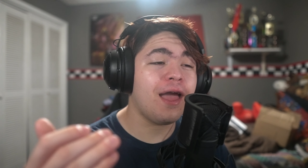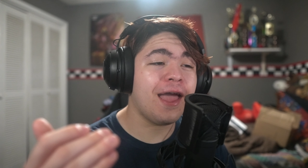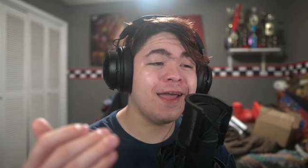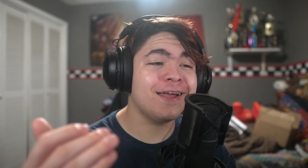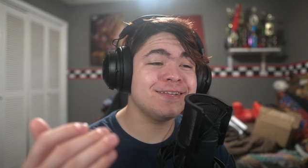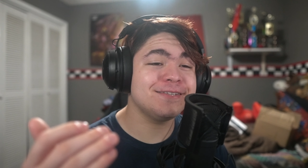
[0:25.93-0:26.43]

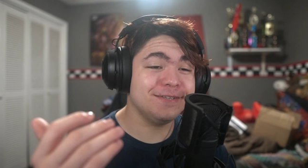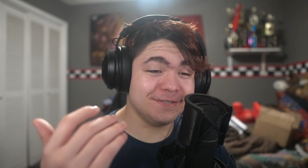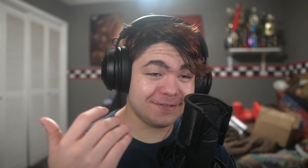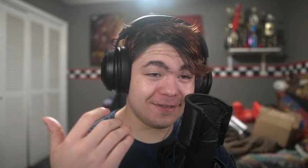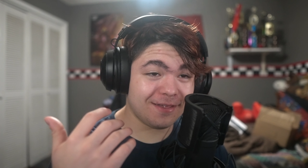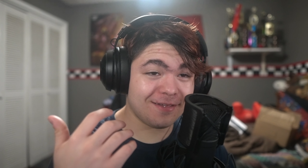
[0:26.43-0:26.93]
and
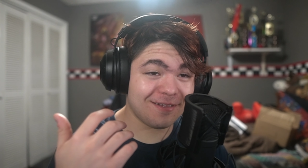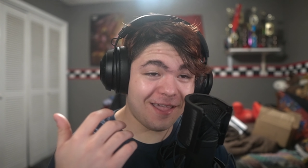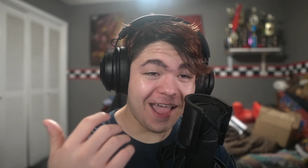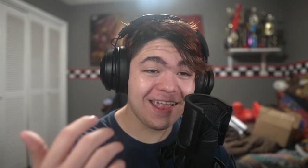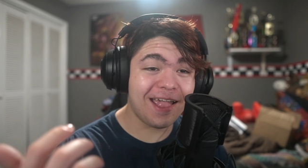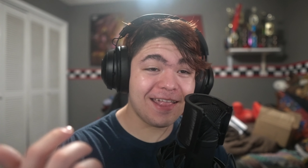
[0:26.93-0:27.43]

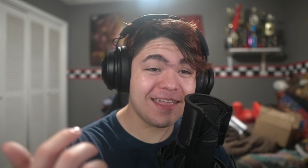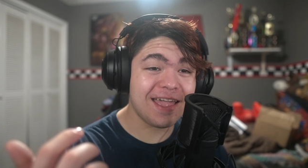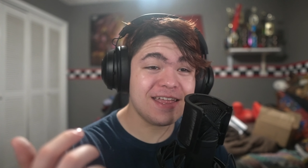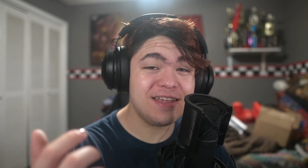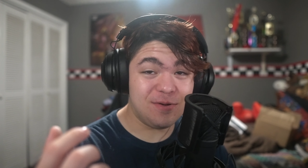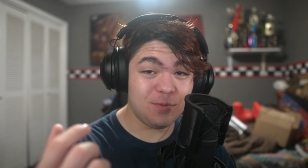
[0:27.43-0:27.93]
Ed, Edd, and
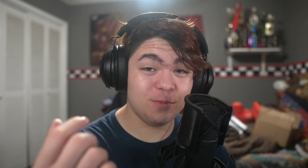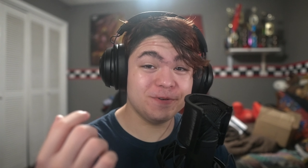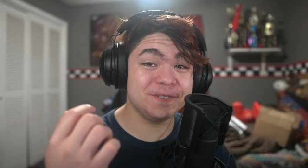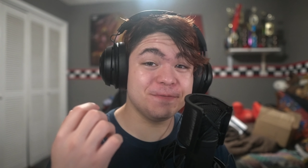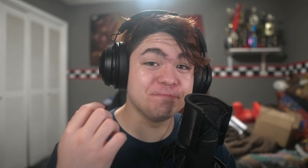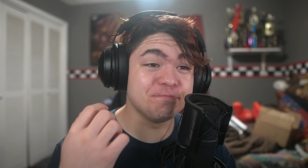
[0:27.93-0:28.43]
Eddy
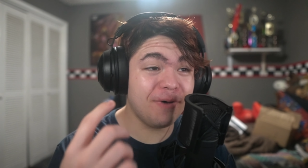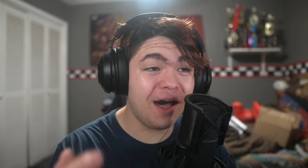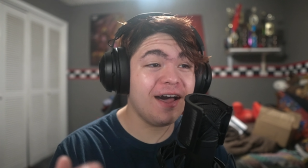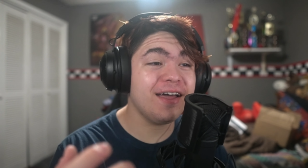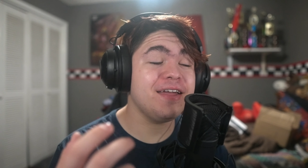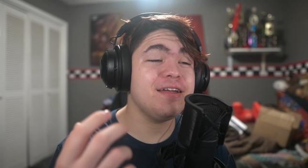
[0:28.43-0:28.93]
was
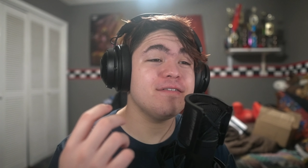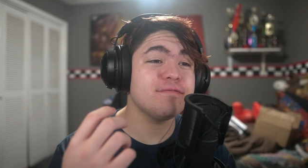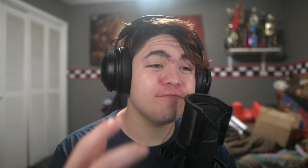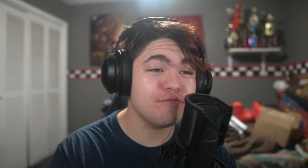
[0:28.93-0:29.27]
my